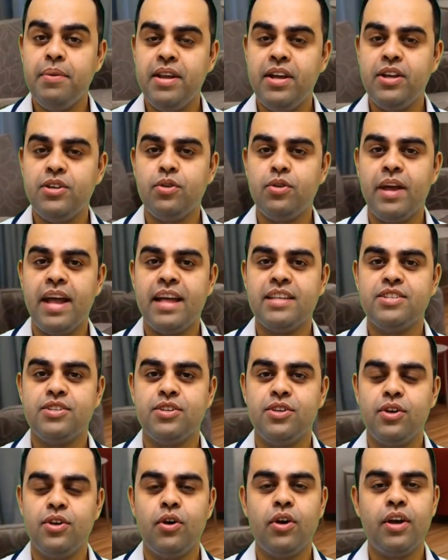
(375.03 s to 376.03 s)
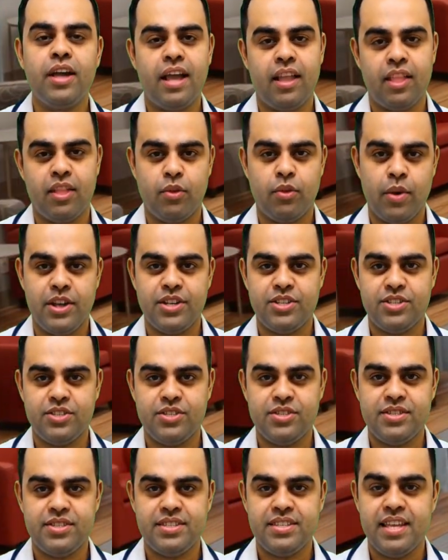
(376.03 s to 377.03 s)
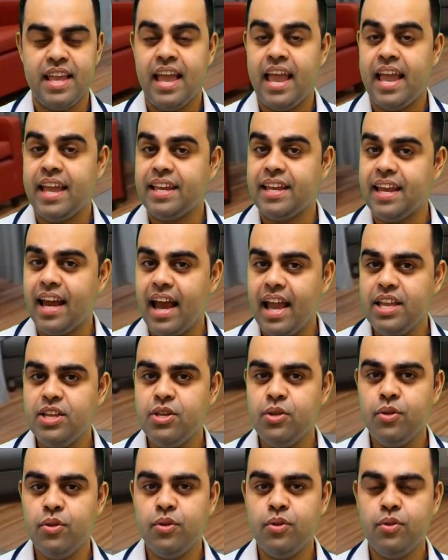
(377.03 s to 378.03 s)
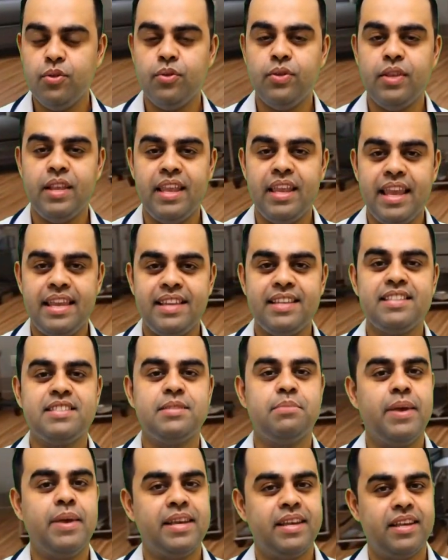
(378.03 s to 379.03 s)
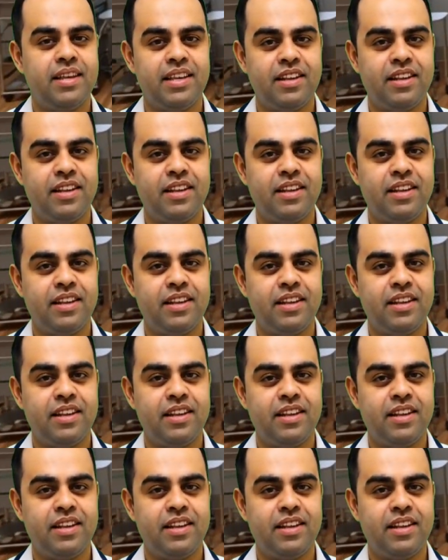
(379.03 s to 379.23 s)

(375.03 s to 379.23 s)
Only go as far as feels comfortable. Then return to standing.